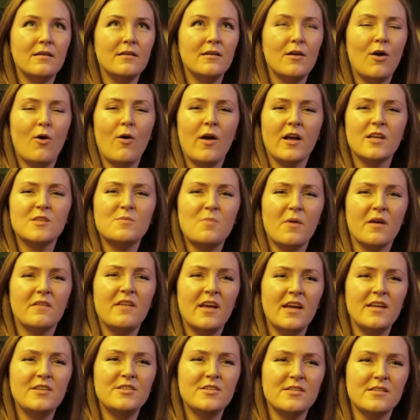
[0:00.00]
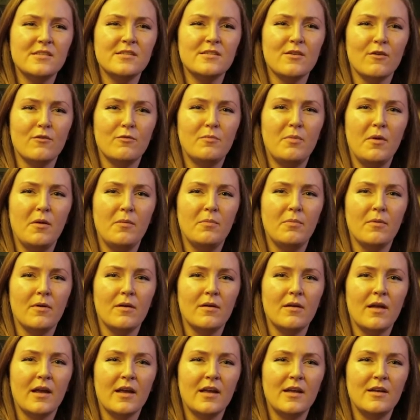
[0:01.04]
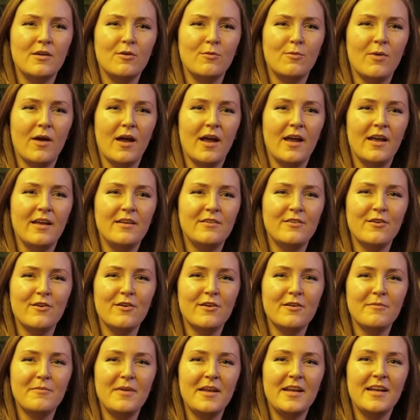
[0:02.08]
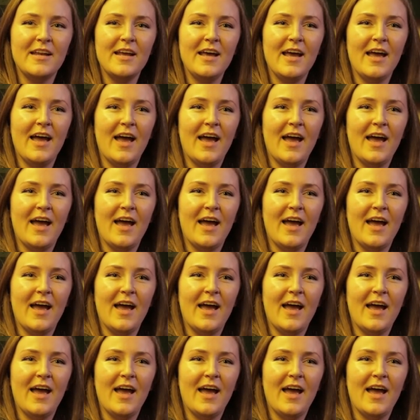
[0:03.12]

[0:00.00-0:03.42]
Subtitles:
low expectations of people, like, in a way? Do you know what I mean?